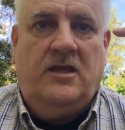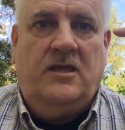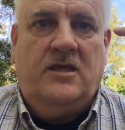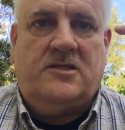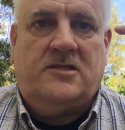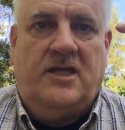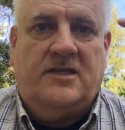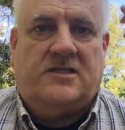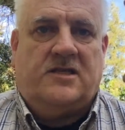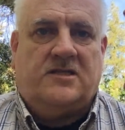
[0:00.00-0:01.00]

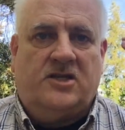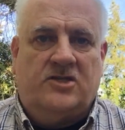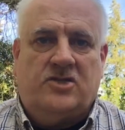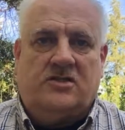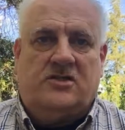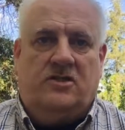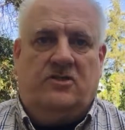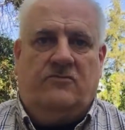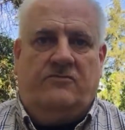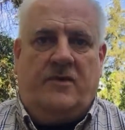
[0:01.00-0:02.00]
It's decisions that
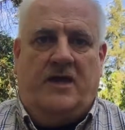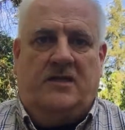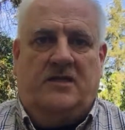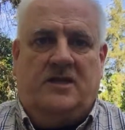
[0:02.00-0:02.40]
you've made,